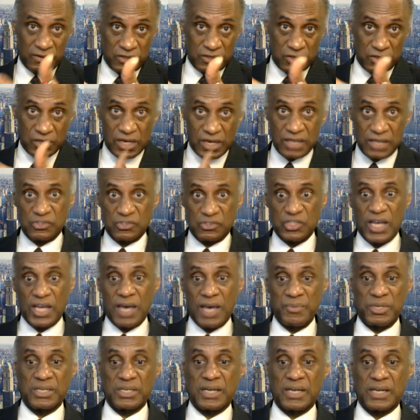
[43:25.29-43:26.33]
You
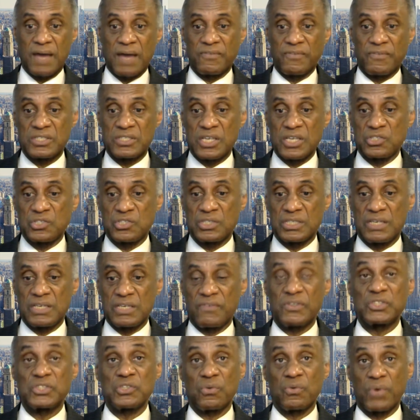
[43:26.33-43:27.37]
chime in conversation,
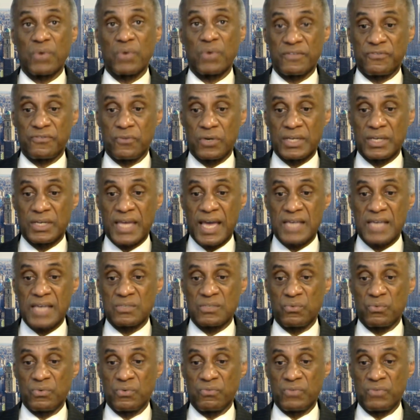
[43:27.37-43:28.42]
give us your weather
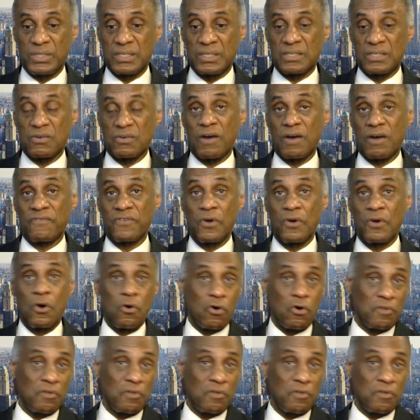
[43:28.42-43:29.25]
forecast, and we'll read it off,